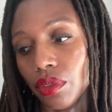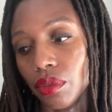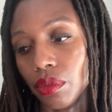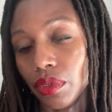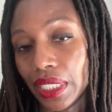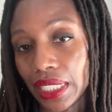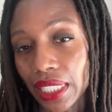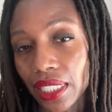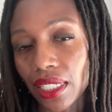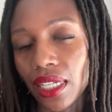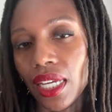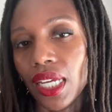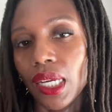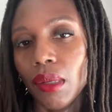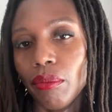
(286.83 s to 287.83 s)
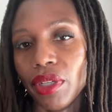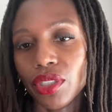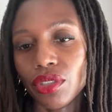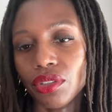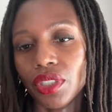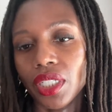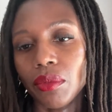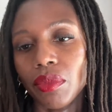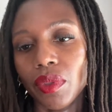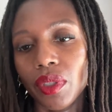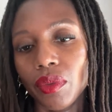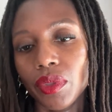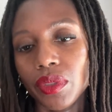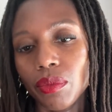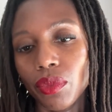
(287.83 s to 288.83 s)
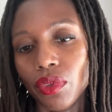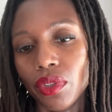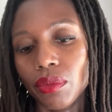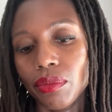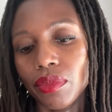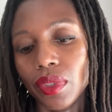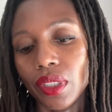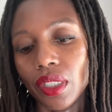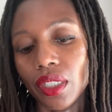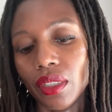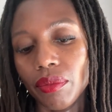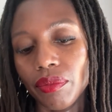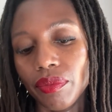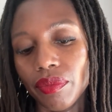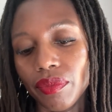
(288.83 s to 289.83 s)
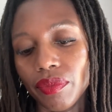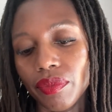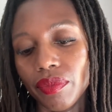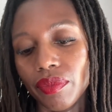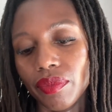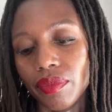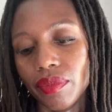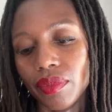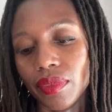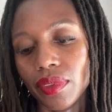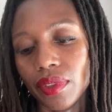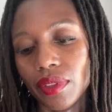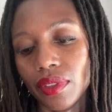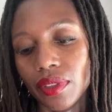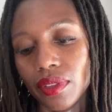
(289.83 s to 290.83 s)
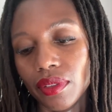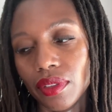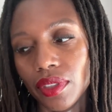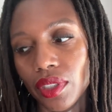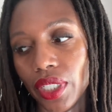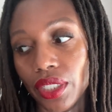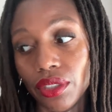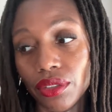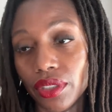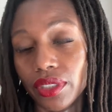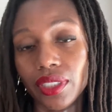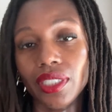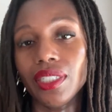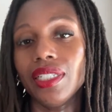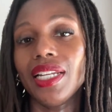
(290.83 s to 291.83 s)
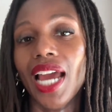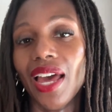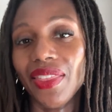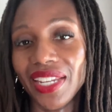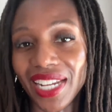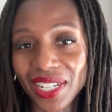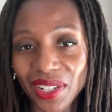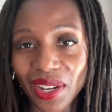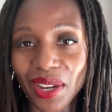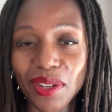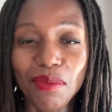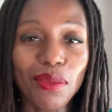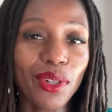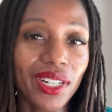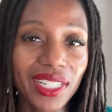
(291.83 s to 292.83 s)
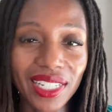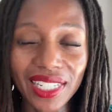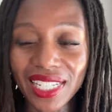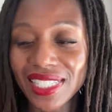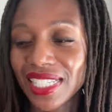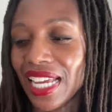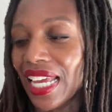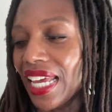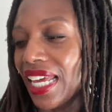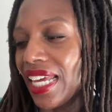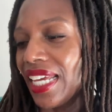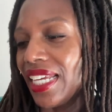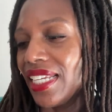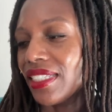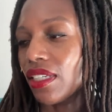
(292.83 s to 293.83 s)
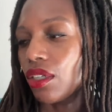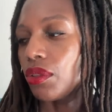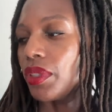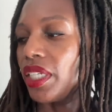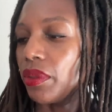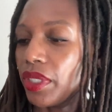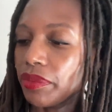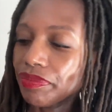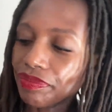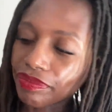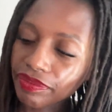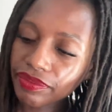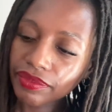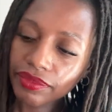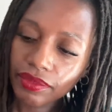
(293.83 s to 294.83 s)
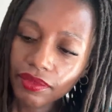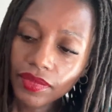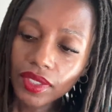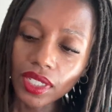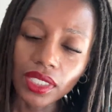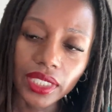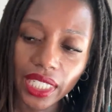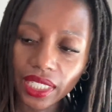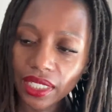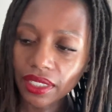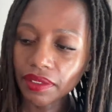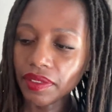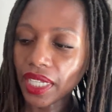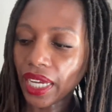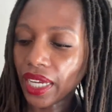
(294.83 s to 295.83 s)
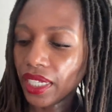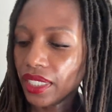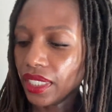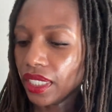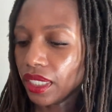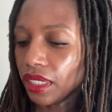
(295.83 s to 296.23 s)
reading, but certainly it was more, I noticed it now that I know how important it is. So anyway, I'll take care of that